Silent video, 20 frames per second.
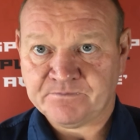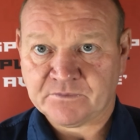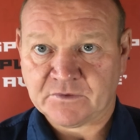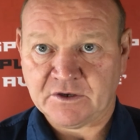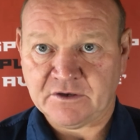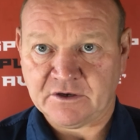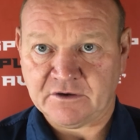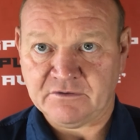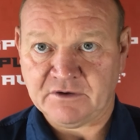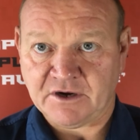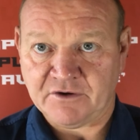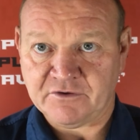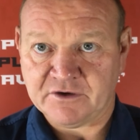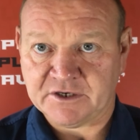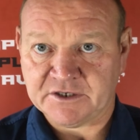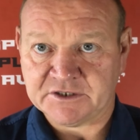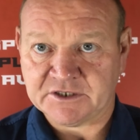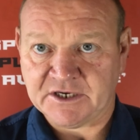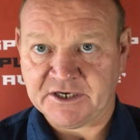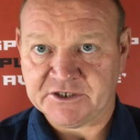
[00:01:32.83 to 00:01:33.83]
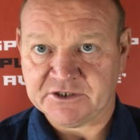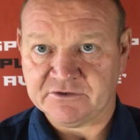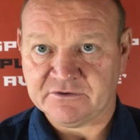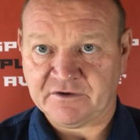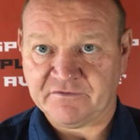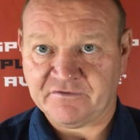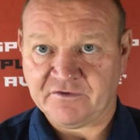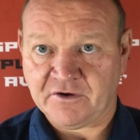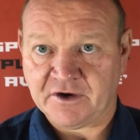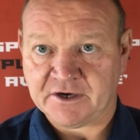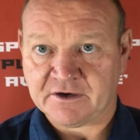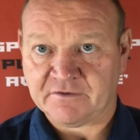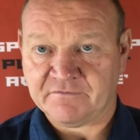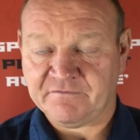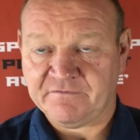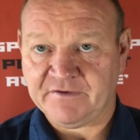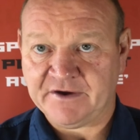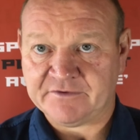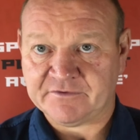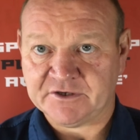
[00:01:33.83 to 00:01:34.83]
you know, noted as a legendary fighter, a
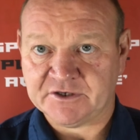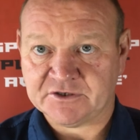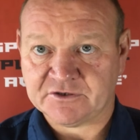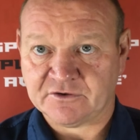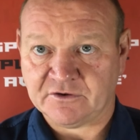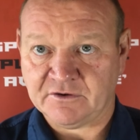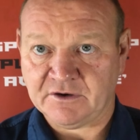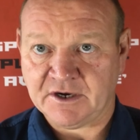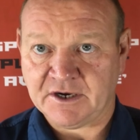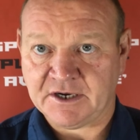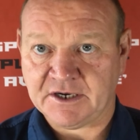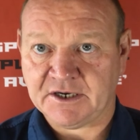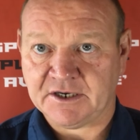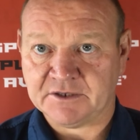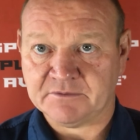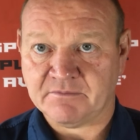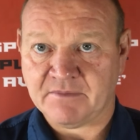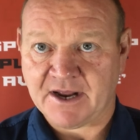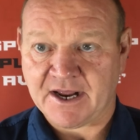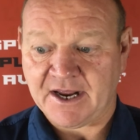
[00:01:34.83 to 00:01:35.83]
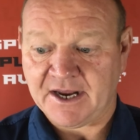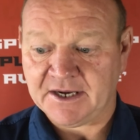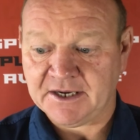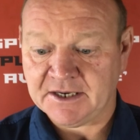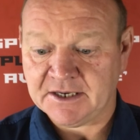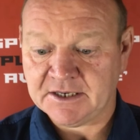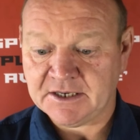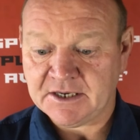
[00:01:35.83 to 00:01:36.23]
very strong, hard man.